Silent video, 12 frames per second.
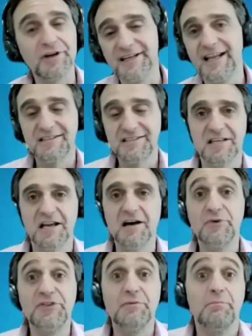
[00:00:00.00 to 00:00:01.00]
And let's start
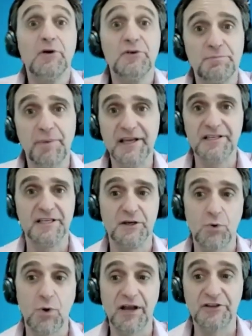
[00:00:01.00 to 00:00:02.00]
with the most basic
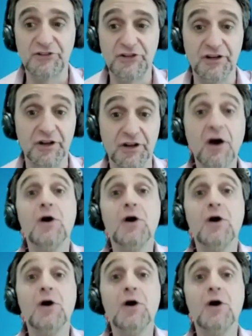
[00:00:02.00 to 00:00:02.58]
question.